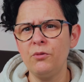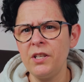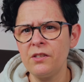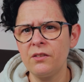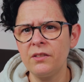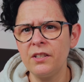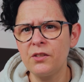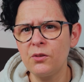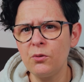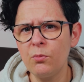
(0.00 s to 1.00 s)
The reason
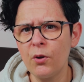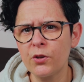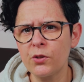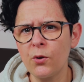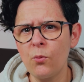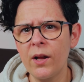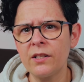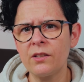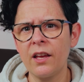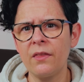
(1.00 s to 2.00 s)
these two work so
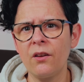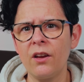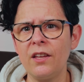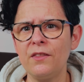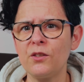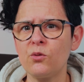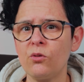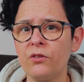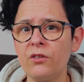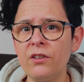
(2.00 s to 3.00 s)
well together in this
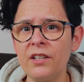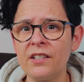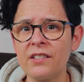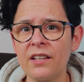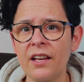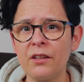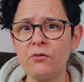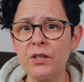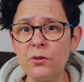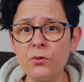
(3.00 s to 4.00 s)
order is that
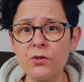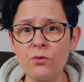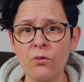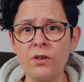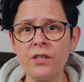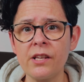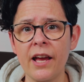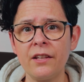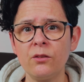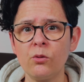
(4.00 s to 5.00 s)
reduced noise
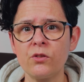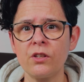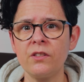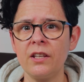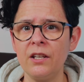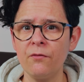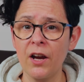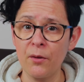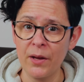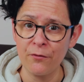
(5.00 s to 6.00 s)
handles the
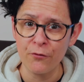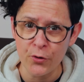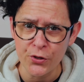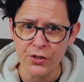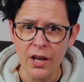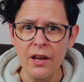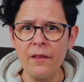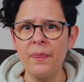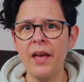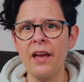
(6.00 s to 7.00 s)
environment first,
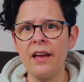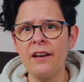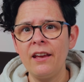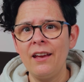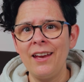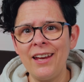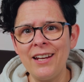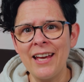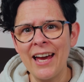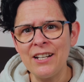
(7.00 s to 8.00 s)
then
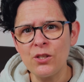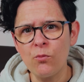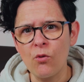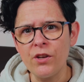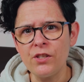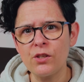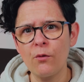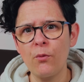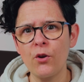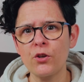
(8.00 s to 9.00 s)
enhanced voice
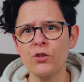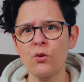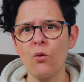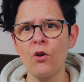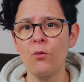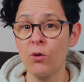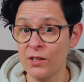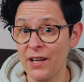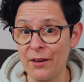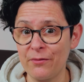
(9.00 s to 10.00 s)
works on
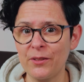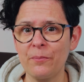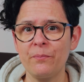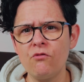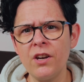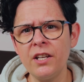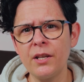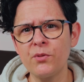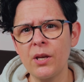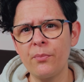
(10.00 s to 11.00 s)
what's left. Running
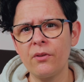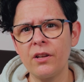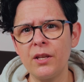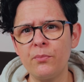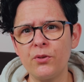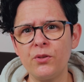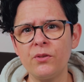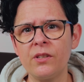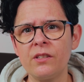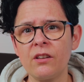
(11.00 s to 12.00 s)
them separately
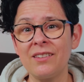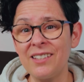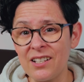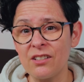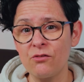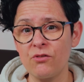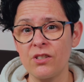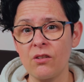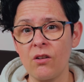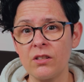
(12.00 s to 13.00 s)
produces a decent
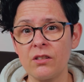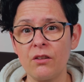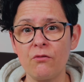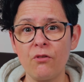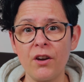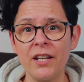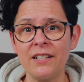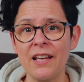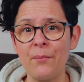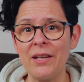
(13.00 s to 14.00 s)
result.
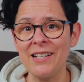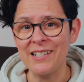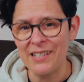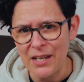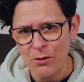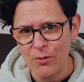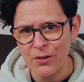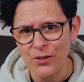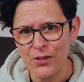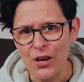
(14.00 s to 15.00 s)
Running them in
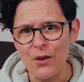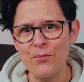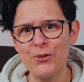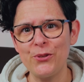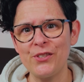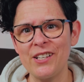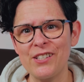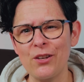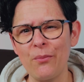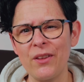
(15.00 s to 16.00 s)
sequence
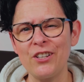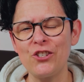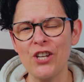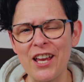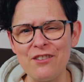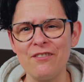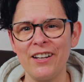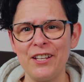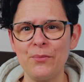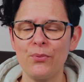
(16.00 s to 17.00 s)
produces something
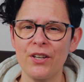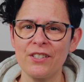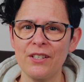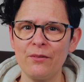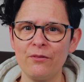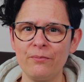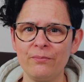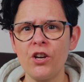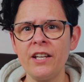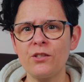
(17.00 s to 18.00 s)
genuinely impressive.
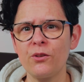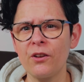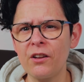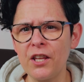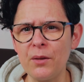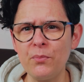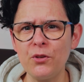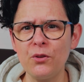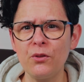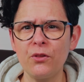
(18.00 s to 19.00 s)
Try it on a clip
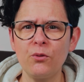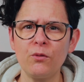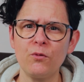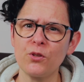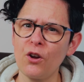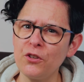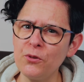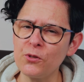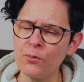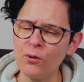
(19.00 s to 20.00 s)
you thought was
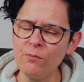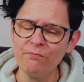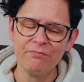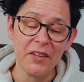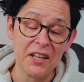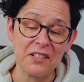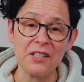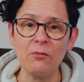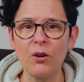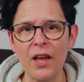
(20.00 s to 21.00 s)
unusable and
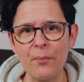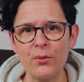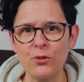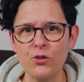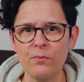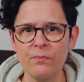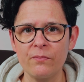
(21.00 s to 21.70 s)
see what happens.